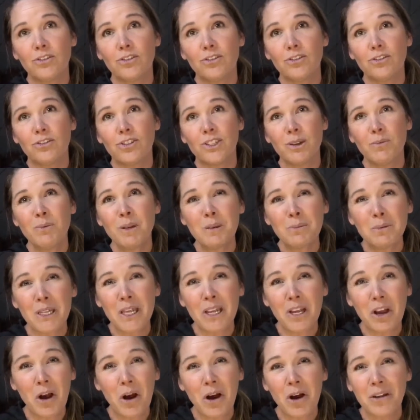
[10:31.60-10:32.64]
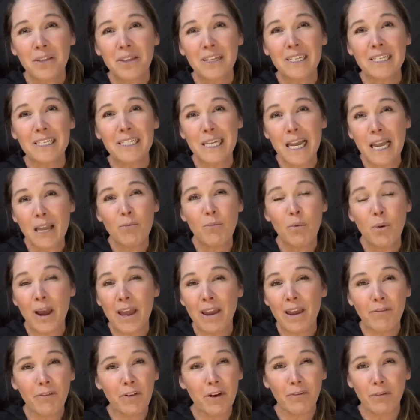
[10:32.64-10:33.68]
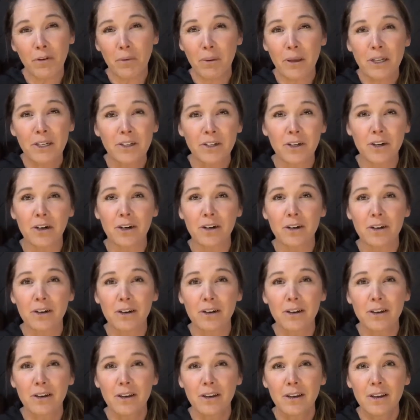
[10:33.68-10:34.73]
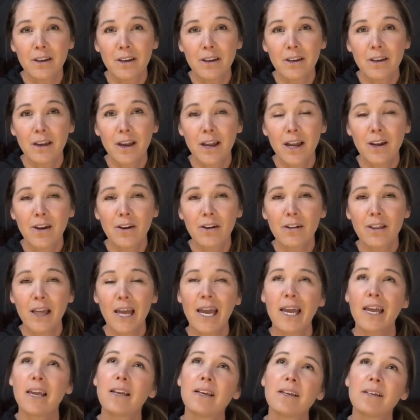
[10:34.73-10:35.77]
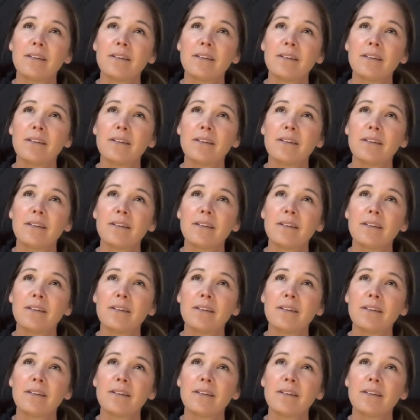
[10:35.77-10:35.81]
sometimes they call the same way for every pitcher. And you're like,